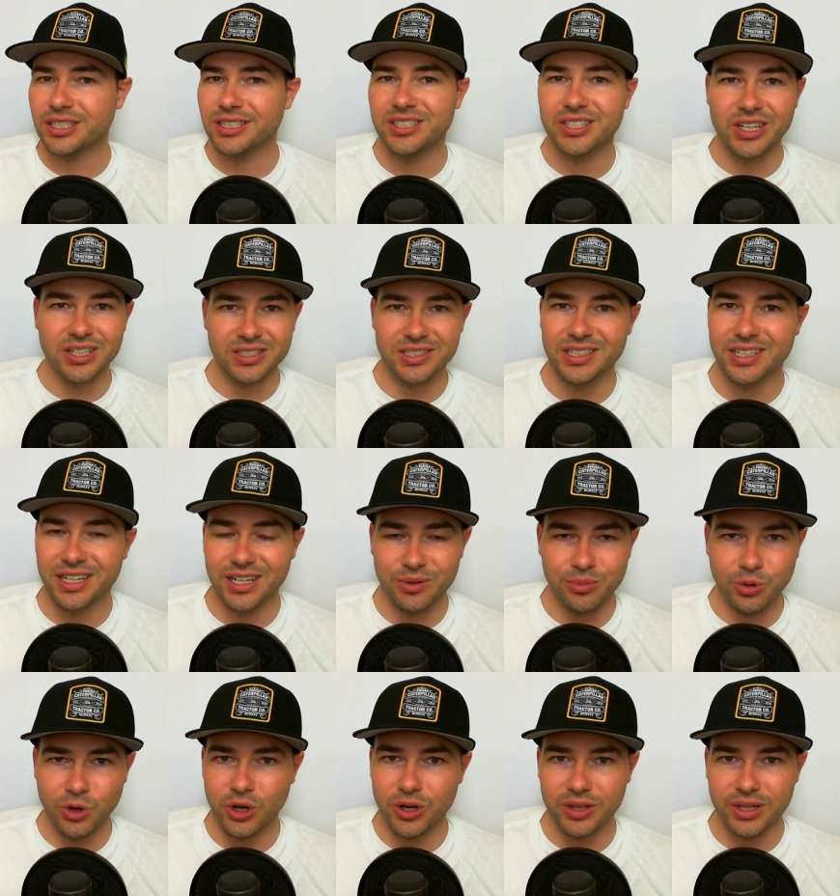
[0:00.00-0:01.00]
touching any
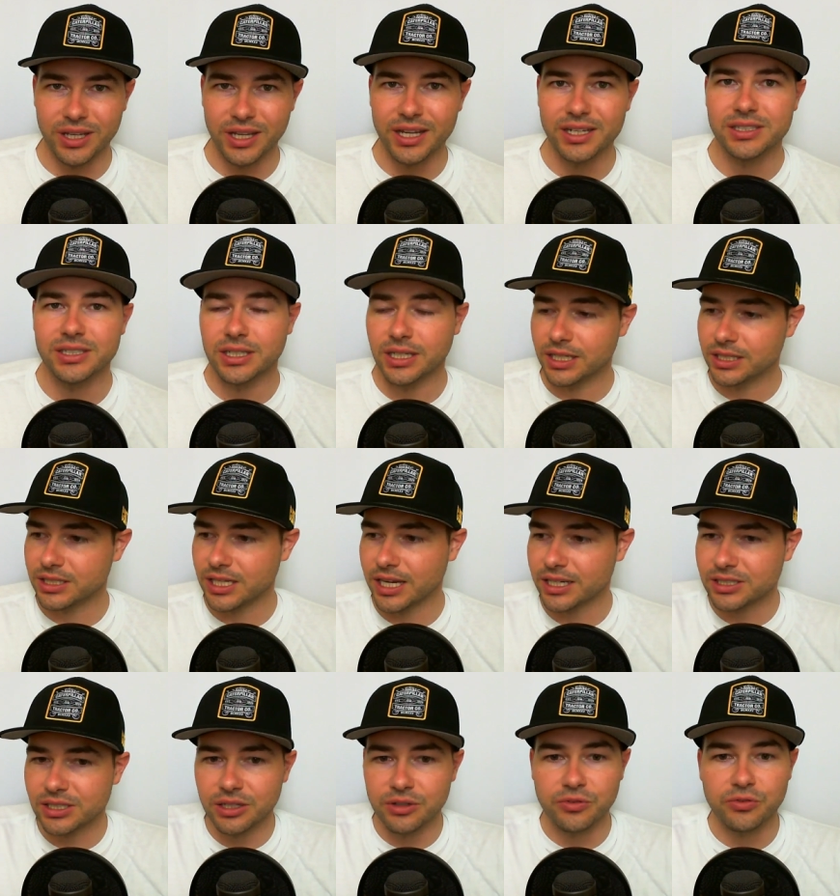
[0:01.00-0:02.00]
part of the engine. It's
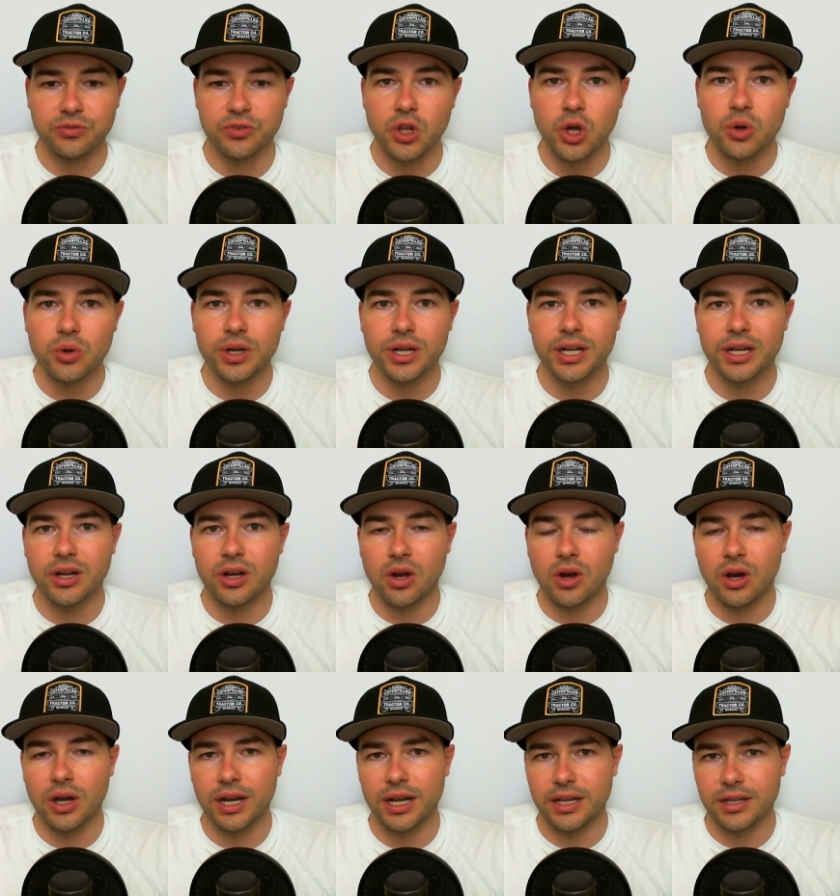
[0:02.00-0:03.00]
actually floating
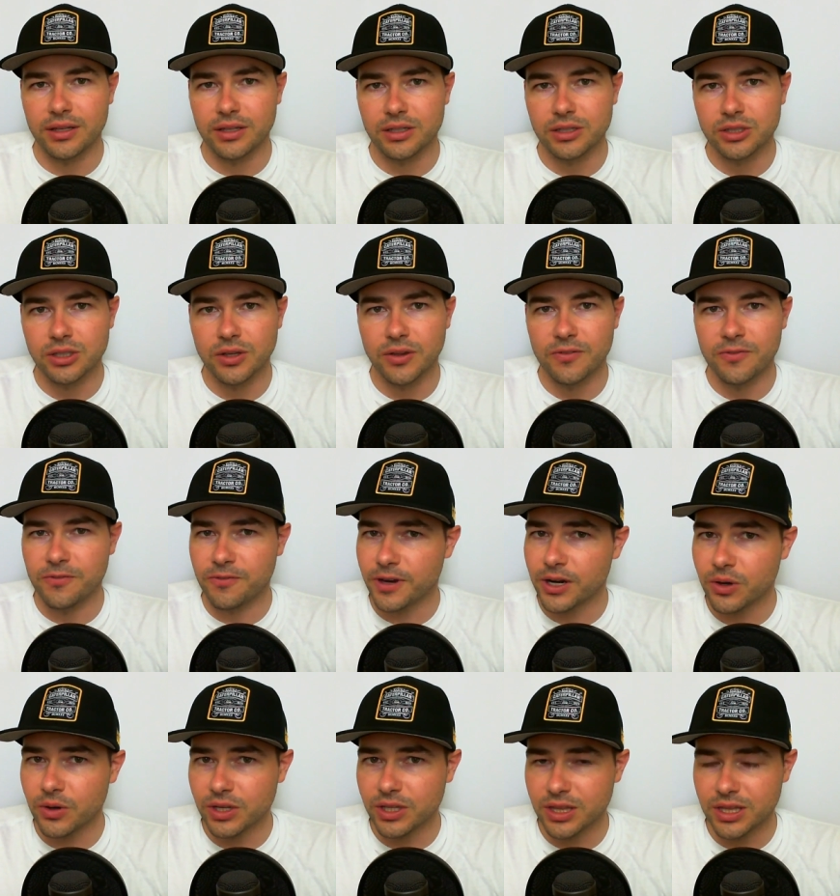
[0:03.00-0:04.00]
on a
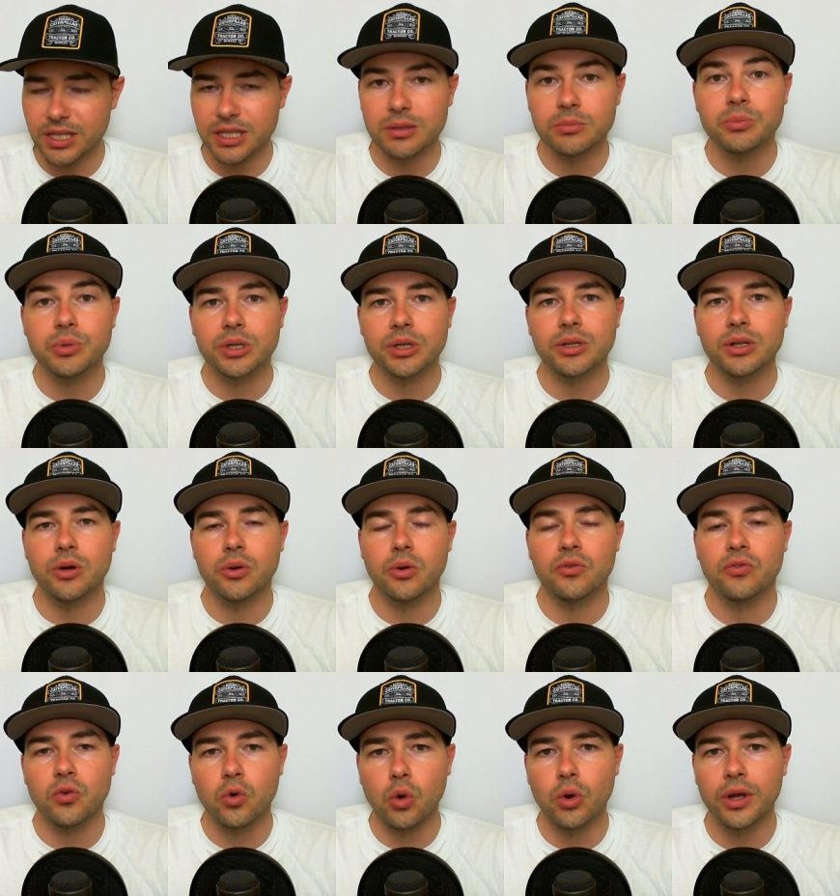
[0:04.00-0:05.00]
very thin pillow
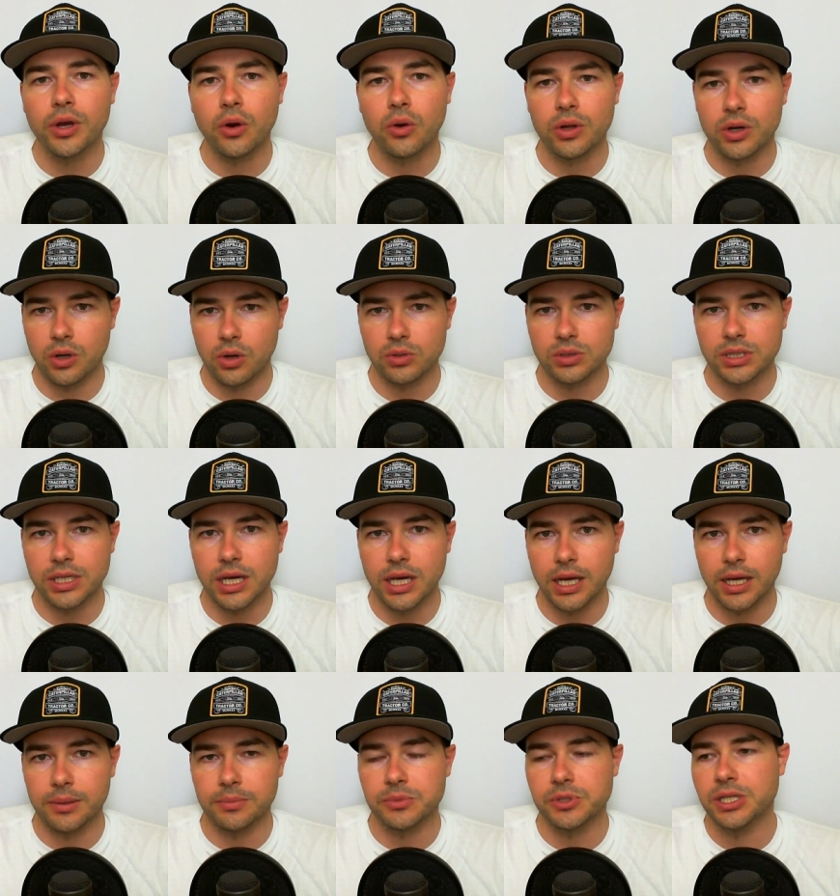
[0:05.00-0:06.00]
of oil at all
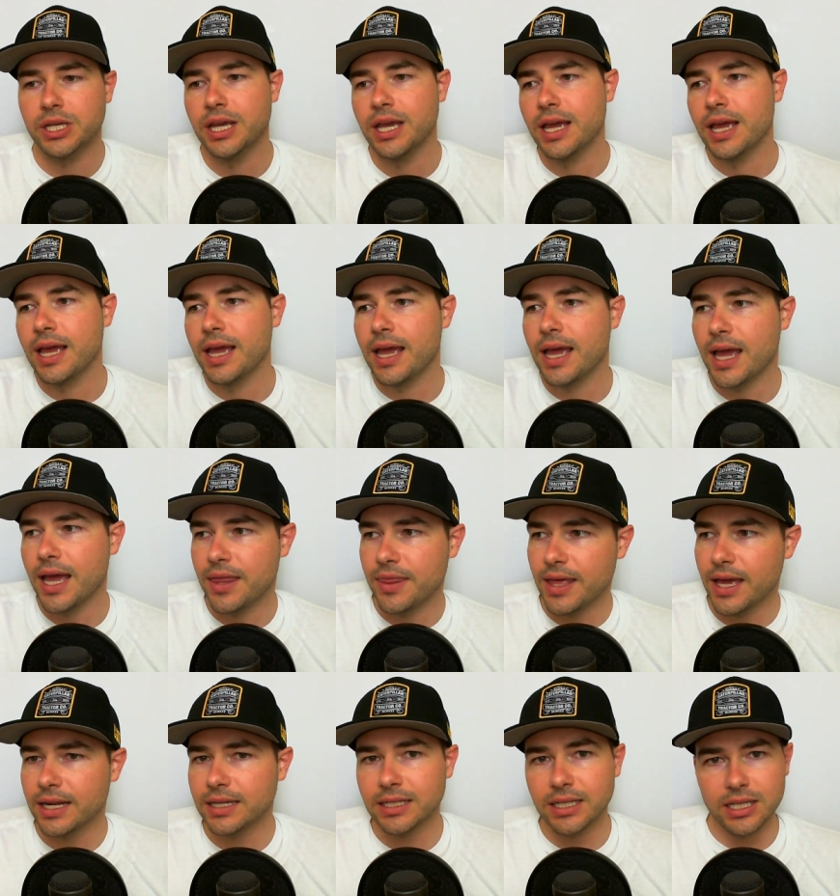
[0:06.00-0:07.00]
times and
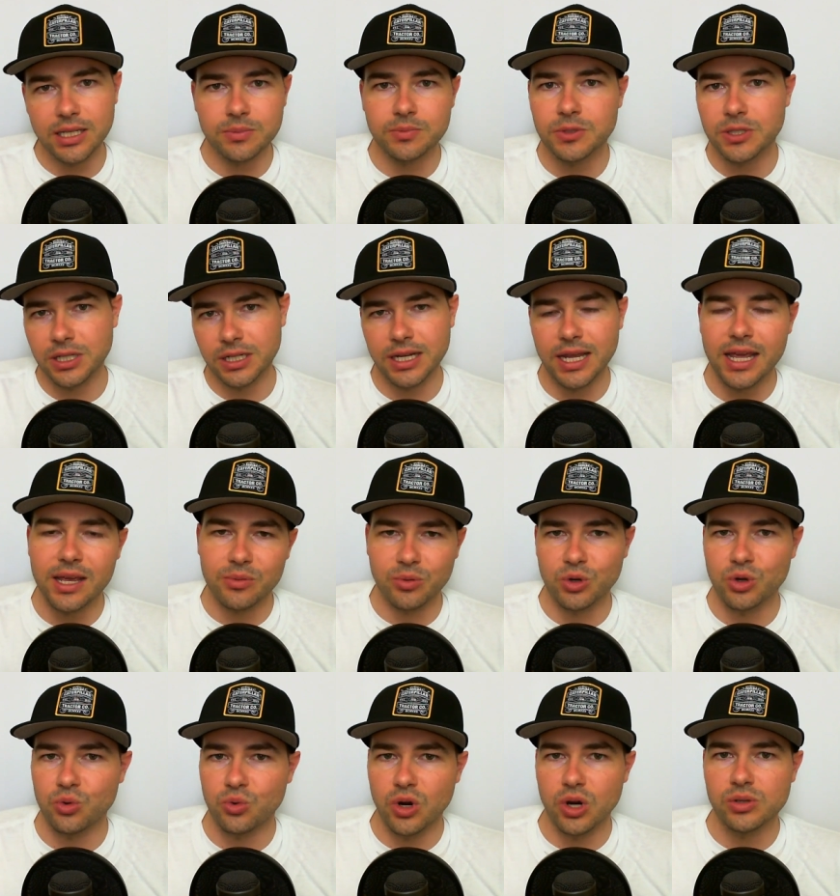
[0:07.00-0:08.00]
that keeps it able to
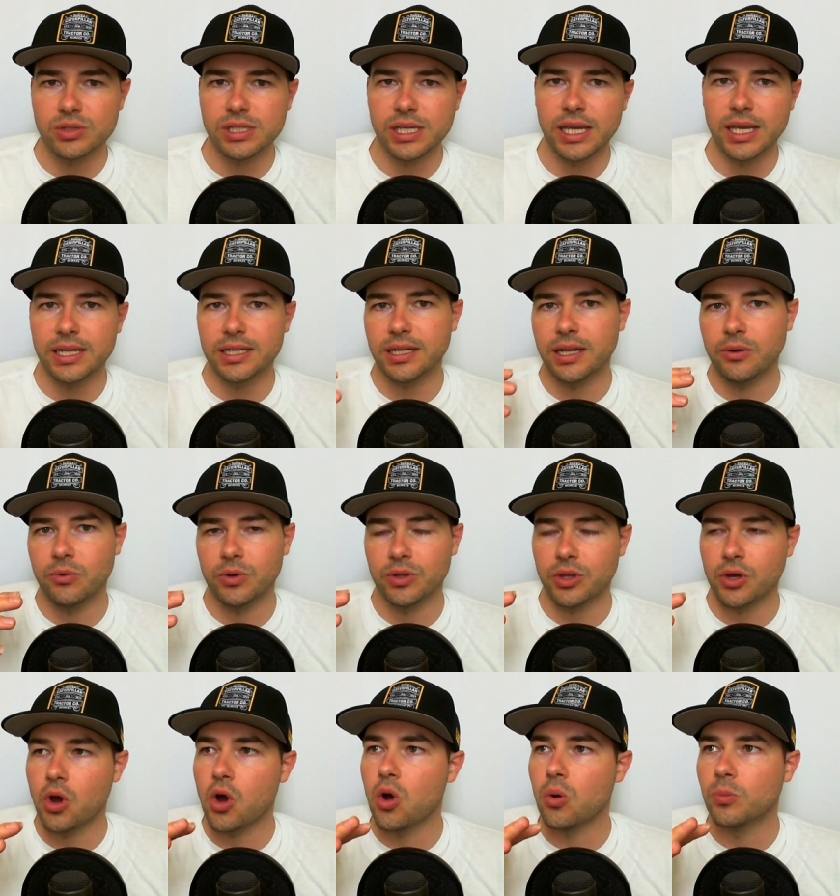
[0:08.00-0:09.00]
rotate with
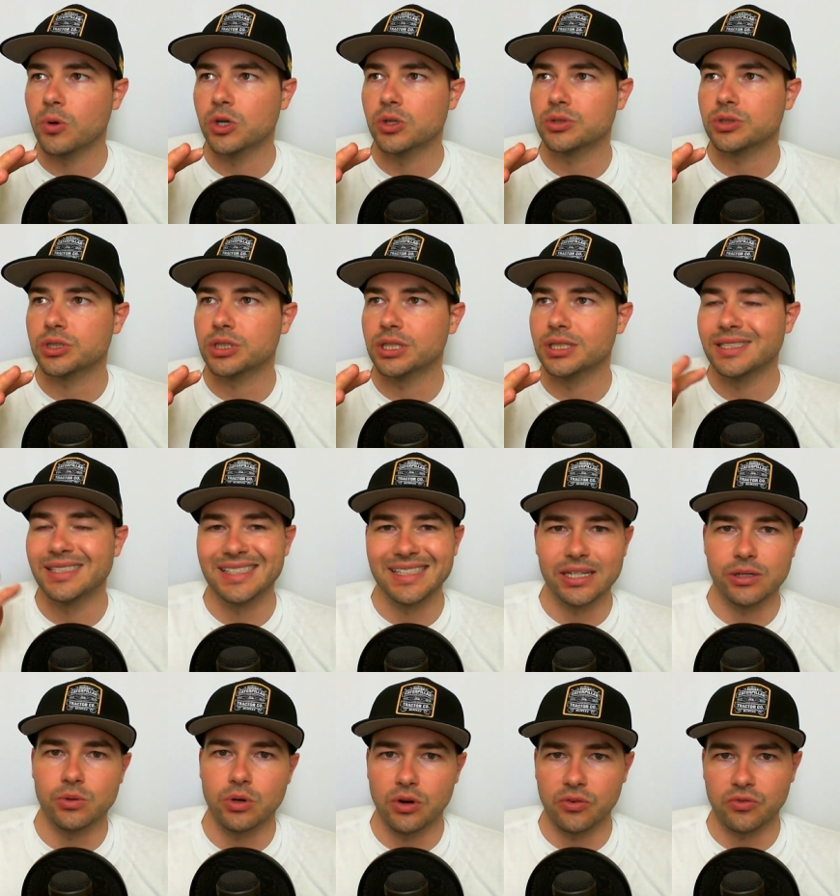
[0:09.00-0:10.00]
almost
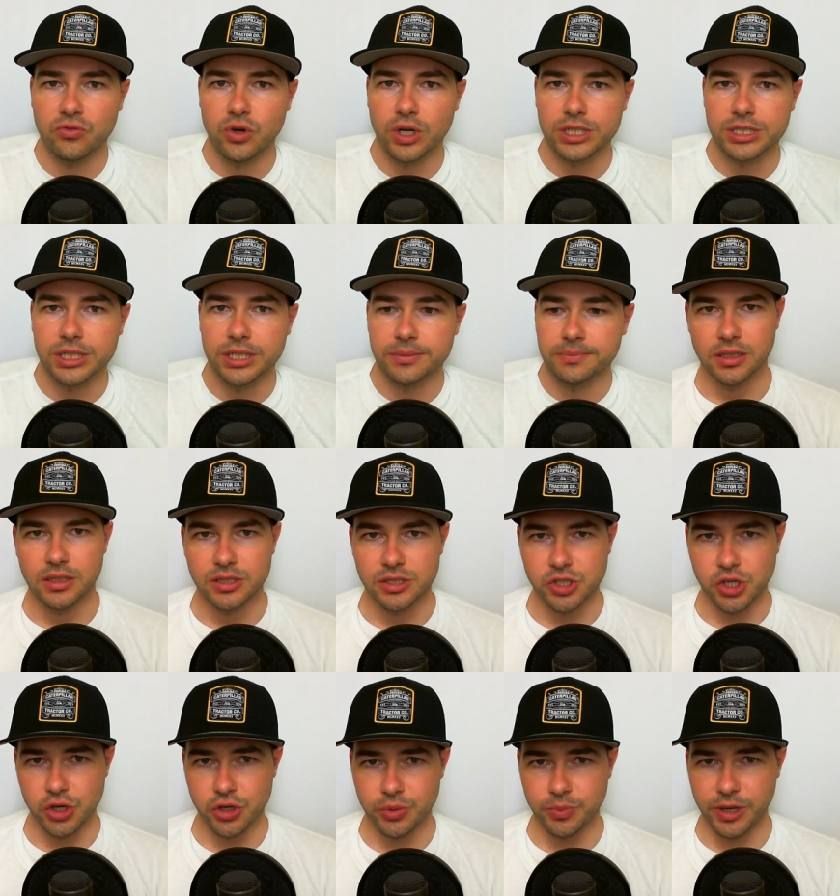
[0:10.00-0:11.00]
zero friction. So
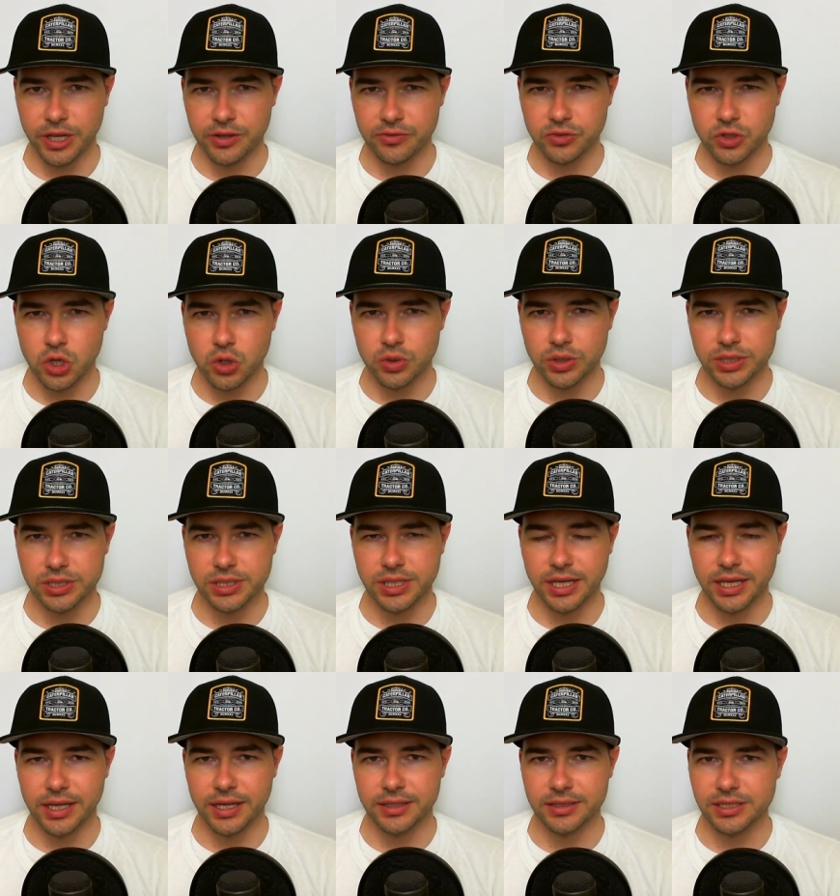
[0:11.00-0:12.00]
you may have noticed
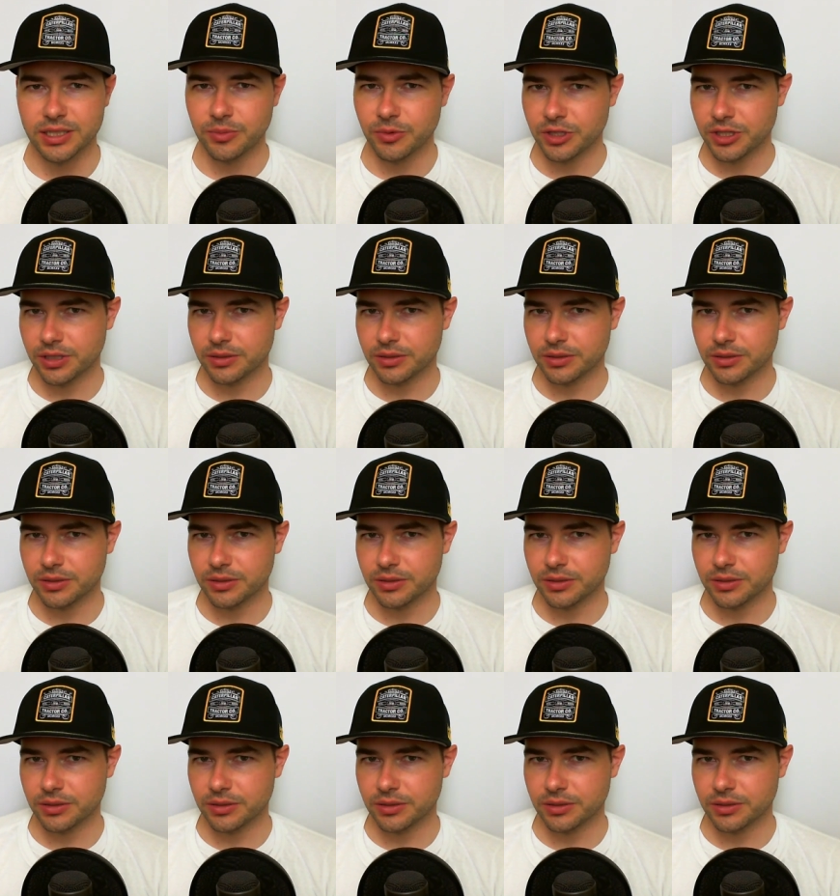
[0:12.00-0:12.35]
that some of the,